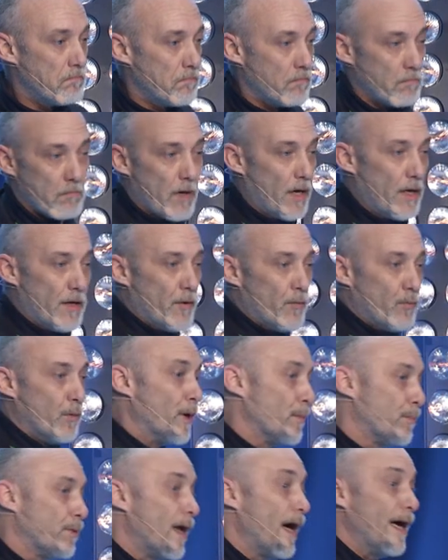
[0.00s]
It would
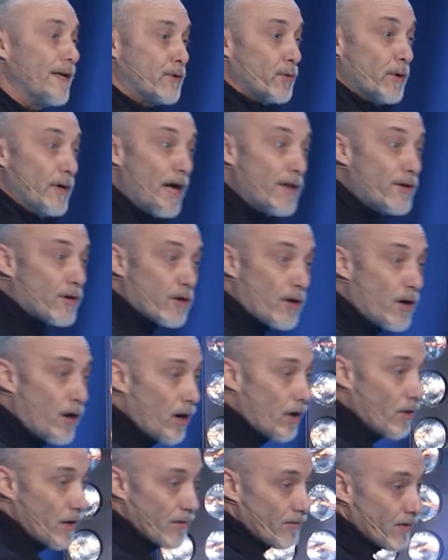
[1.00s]
apply to another car
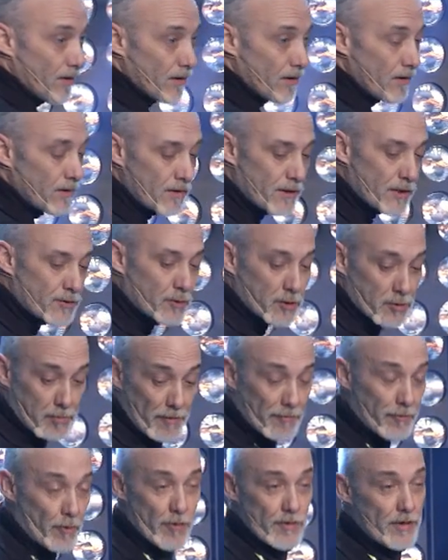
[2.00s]
even. This was
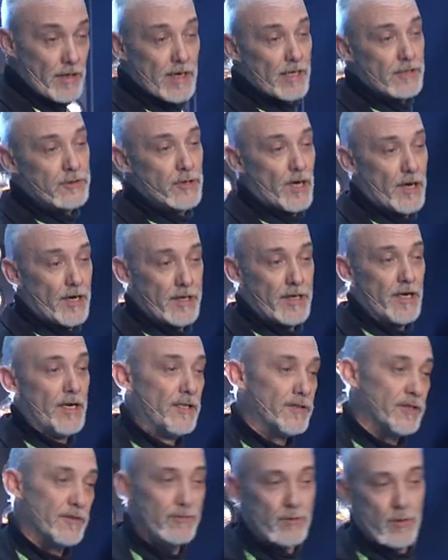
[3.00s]
before the electronic age,
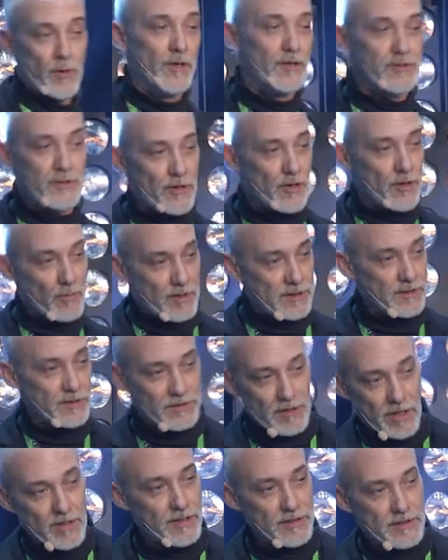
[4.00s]
of course, so there wasn't all
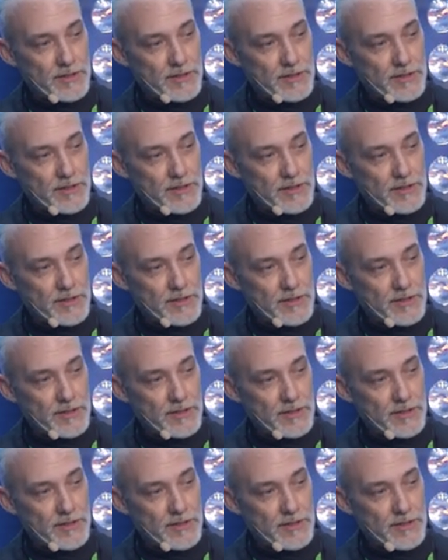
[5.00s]
these little